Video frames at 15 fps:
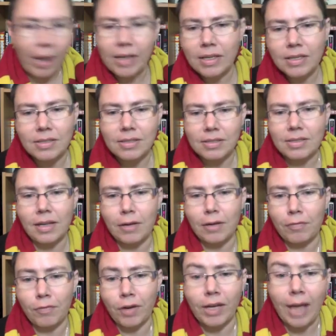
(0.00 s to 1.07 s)
My niece is
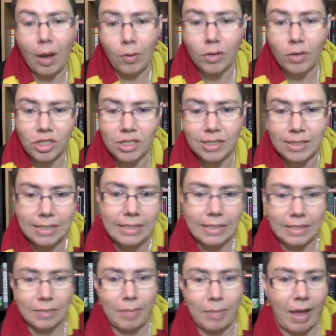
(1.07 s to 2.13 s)
going to freak when she
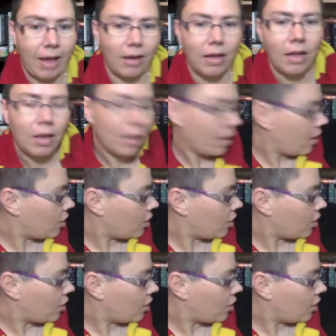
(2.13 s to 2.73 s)
sees this bag.